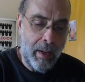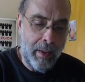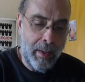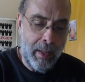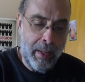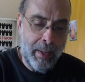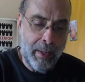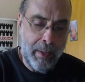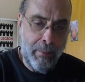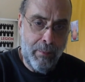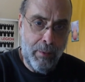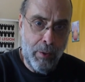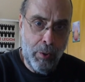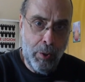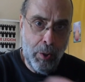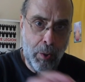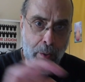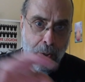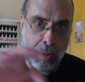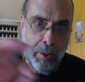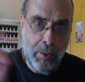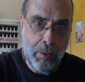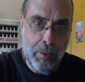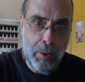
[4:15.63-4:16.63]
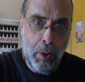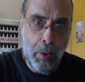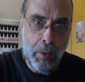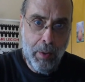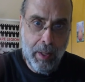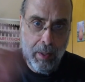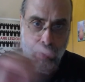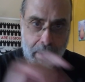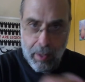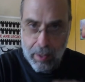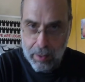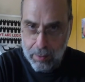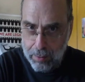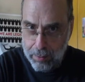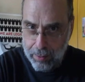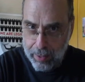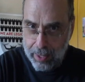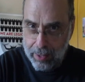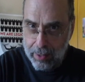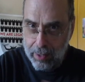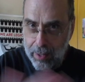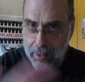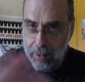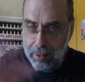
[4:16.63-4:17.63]
if you do a stroke, it just creates
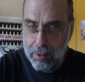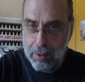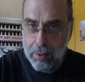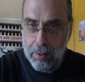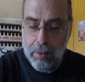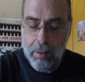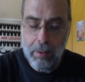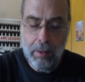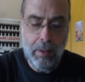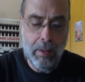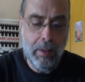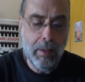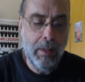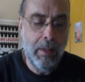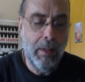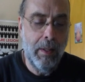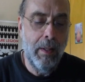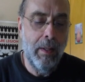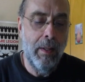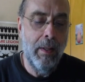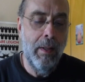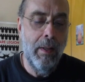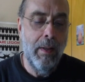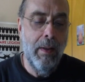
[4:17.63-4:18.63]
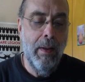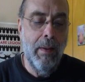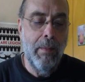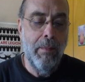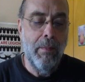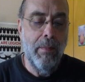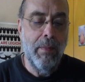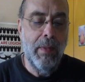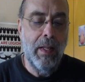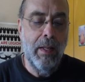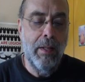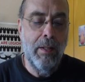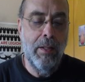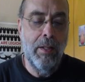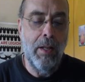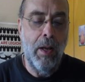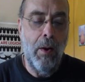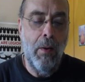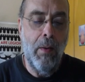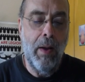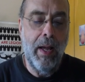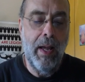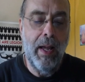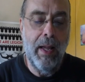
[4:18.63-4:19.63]
these circles. So
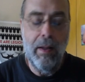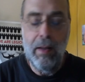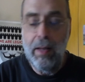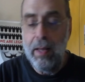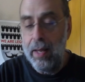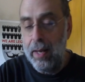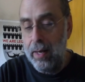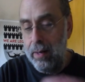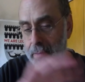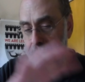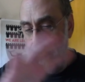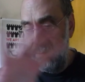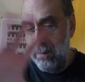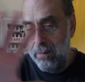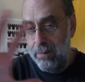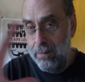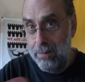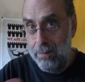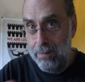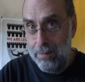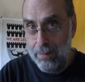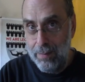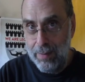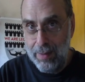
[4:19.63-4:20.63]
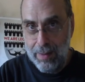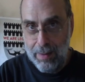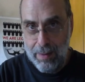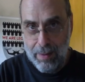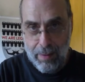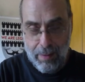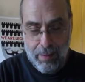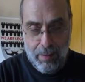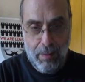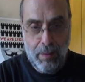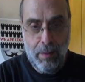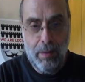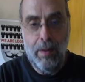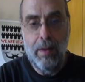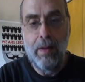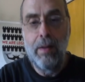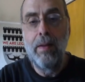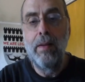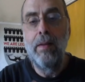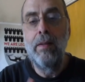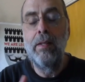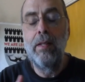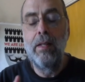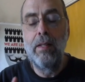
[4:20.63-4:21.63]
I kind of
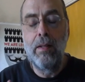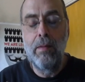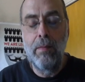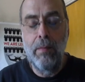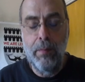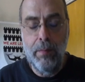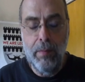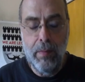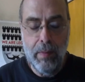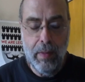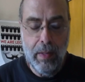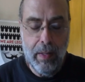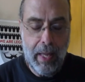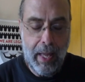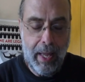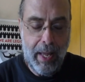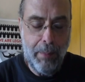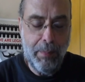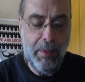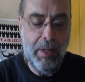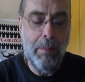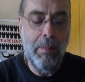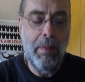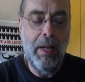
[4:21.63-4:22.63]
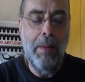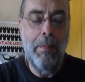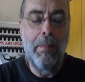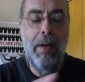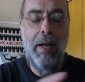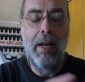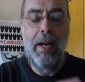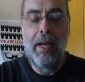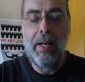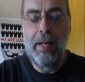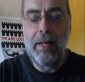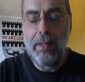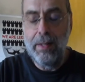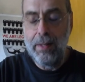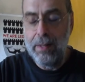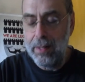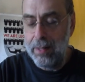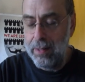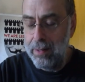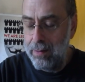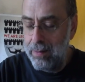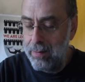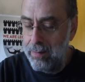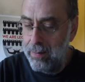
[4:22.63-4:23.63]
just emptied my mind and just
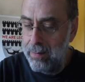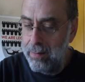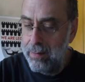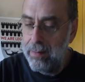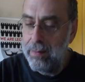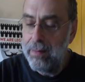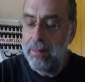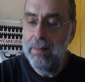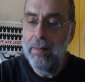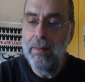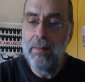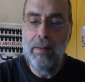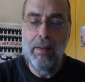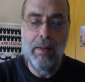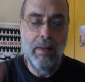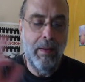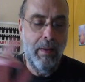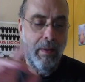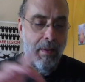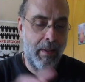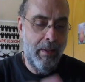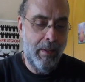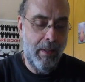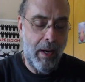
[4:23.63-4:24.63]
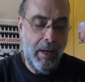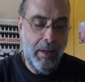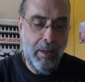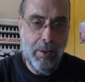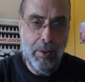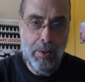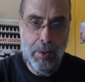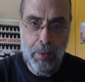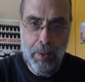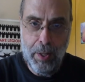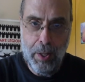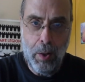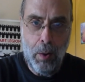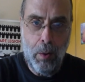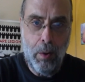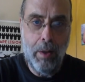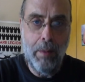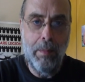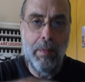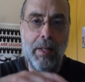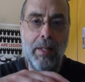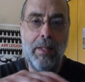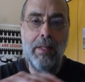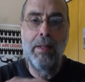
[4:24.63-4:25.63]
started doing
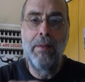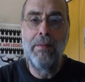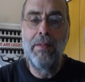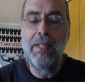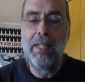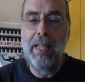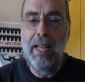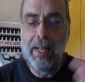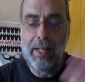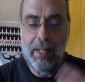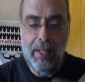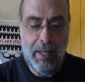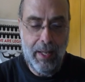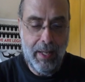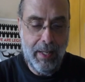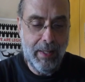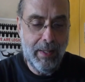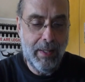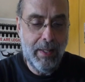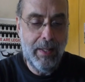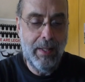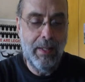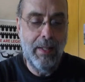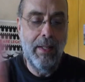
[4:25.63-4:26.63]
orbits of satellites.